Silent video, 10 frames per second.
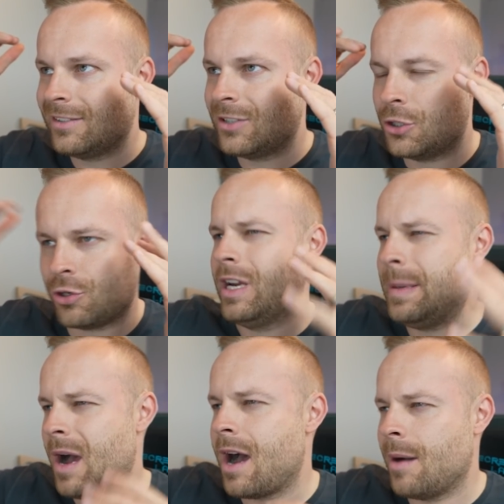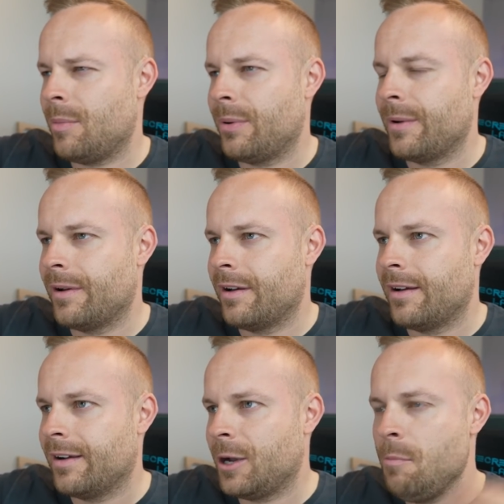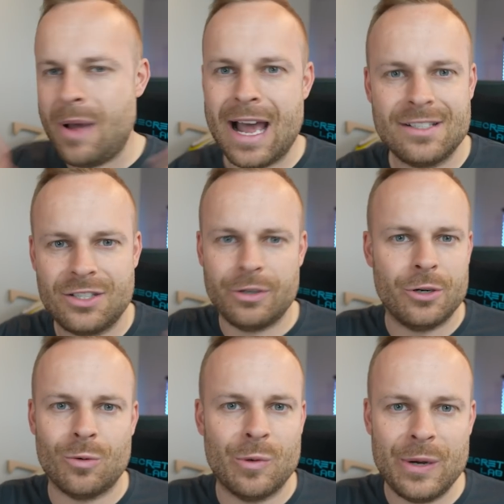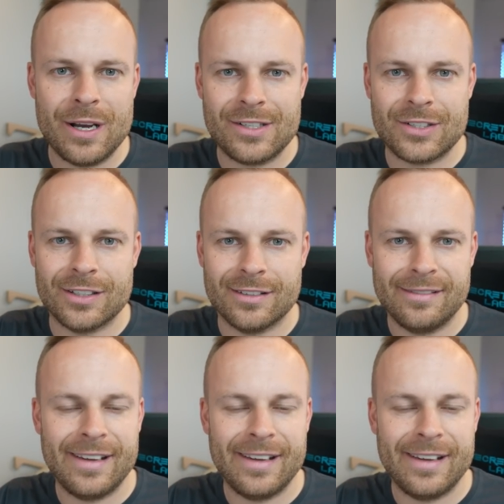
to dream up compared to a normal person.